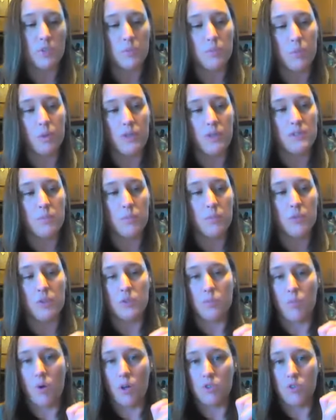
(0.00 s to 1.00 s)
so it's pulling some of
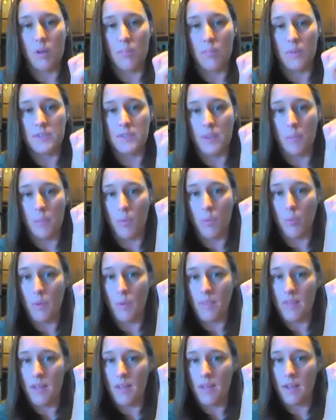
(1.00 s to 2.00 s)
those water droplets up
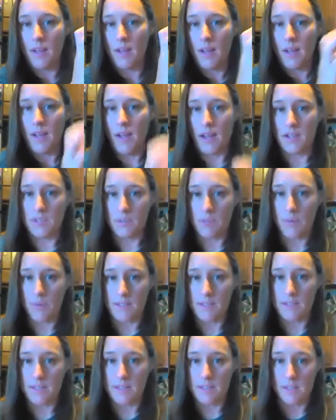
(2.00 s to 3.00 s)
with it as it
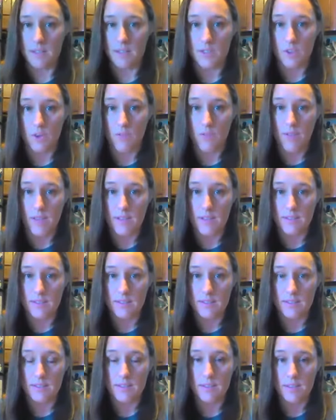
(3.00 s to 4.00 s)
rises to the
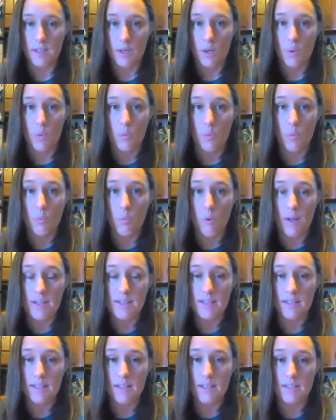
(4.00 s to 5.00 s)
surface.
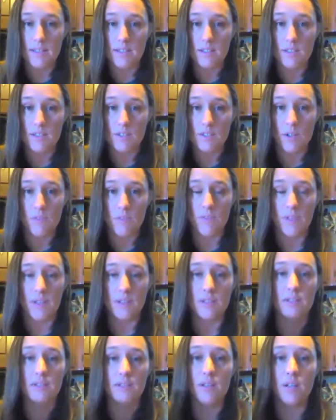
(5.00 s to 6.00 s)
Once it gets to the
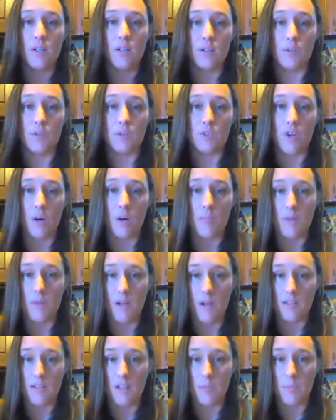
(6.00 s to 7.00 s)
surface, those carbon
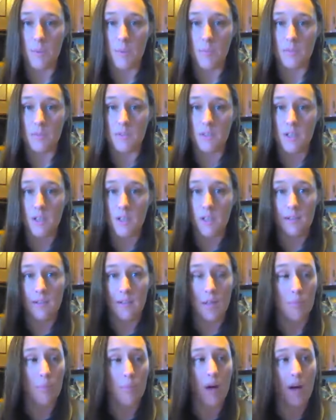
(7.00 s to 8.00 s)
dioxide bubbles,
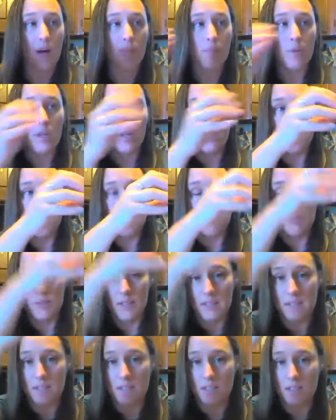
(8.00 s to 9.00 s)
they pop, they're
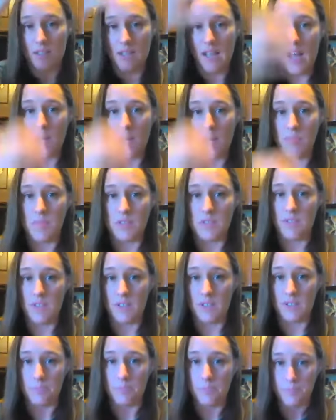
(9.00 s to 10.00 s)
released to the
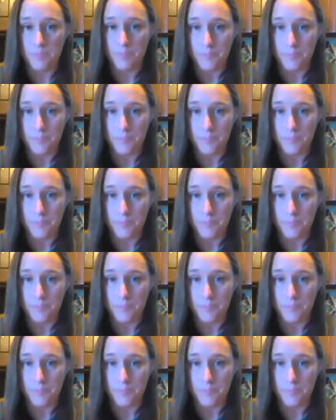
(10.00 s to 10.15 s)
atmosphere,